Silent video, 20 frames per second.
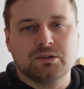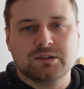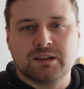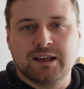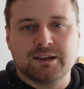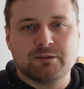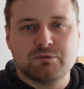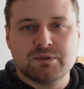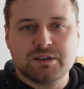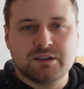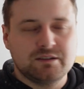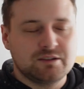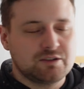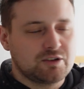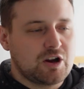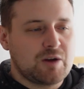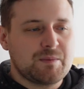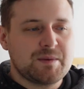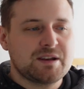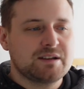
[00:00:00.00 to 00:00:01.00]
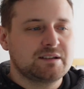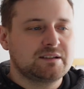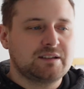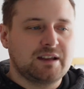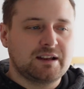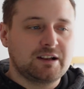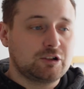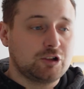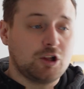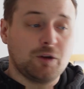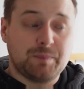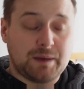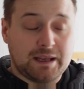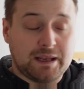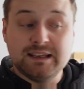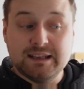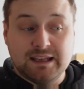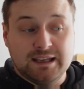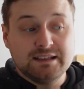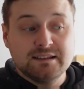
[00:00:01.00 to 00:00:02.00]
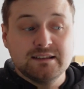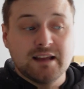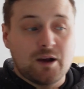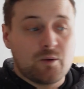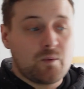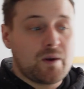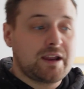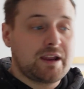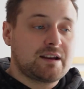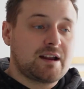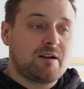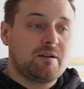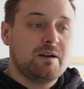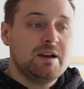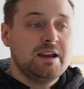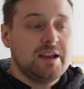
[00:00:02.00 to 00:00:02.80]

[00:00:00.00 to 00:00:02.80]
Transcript: Like, you know what I mean? And Klopp is that way now.